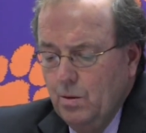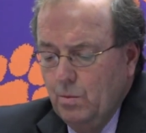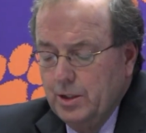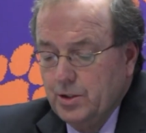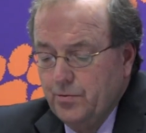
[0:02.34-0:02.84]

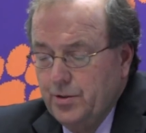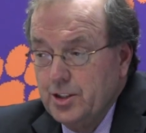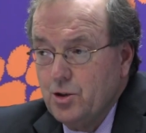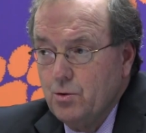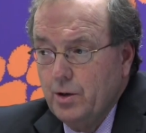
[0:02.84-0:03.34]
Well, it was a
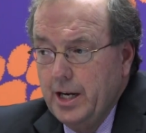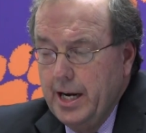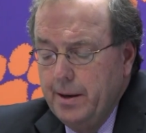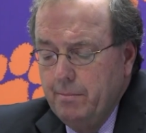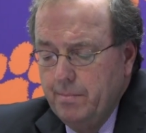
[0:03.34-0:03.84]
physical
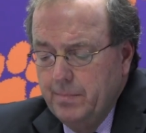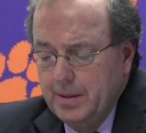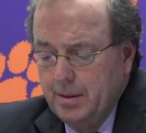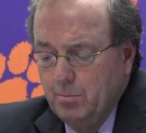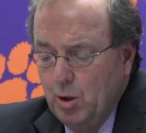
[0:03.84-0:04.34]
game.
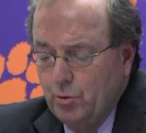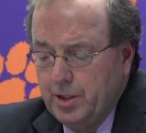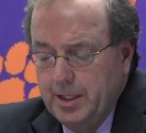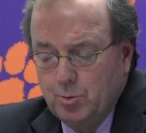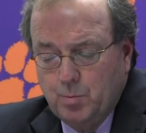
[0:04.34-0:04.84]

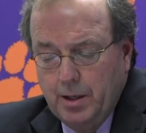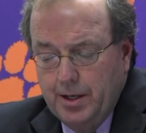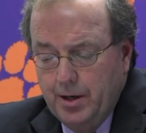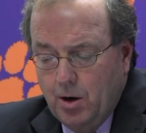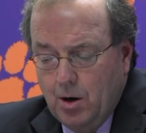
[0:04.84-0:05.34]
Both teams
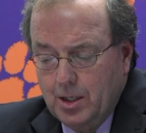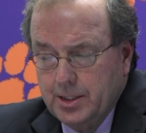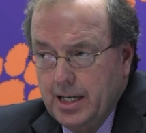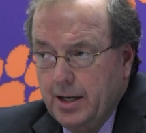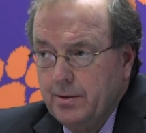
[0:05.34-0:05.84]
played their
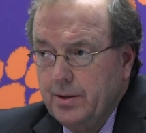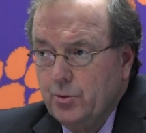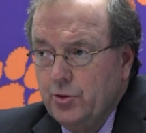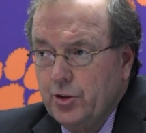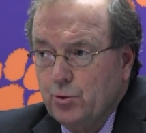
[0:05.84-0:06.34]
hearts out.
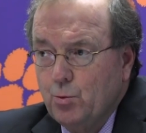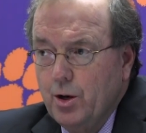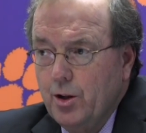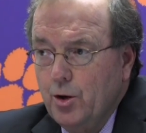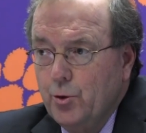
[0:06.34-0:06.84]
It was just
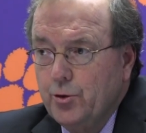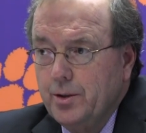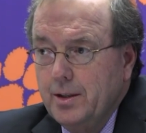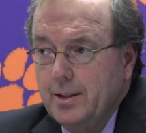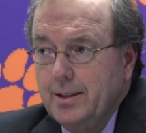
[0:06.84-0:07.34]
one of those,
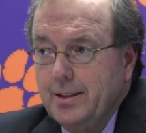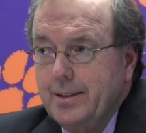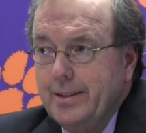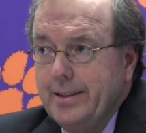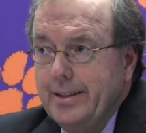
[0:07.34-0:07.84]

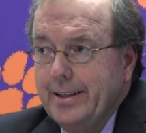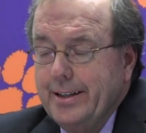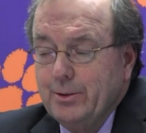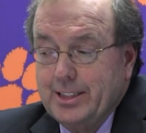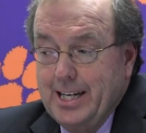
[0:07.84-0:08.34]

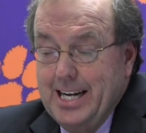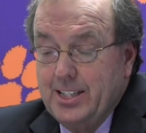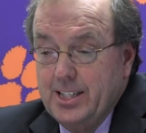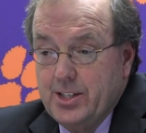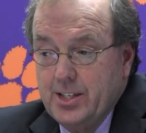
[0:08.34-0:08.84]
it was an
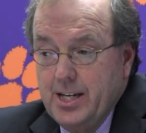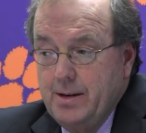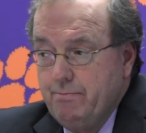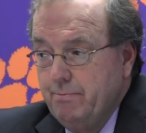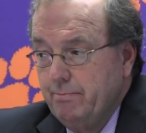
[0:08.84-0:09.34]
ACC,